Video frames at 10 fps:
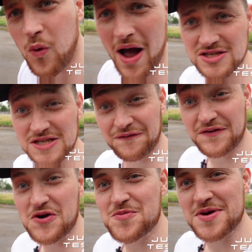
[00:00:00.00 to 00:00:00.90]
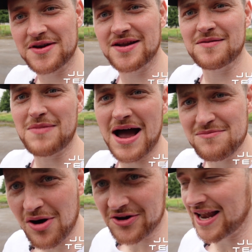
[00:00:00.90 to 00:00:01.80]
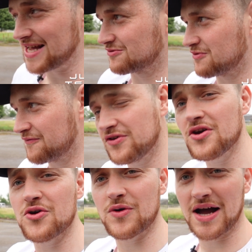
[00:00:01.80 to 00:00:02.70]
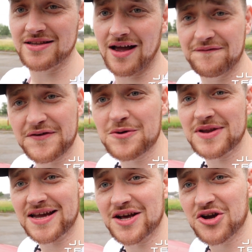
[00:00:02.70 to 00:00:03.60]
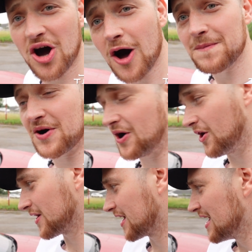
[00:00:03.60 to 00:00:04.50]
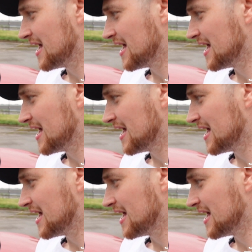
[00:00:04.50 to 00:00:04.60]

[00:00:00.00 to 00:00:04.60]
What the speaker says: whilst filming my Model S review. I filmed it in a car park,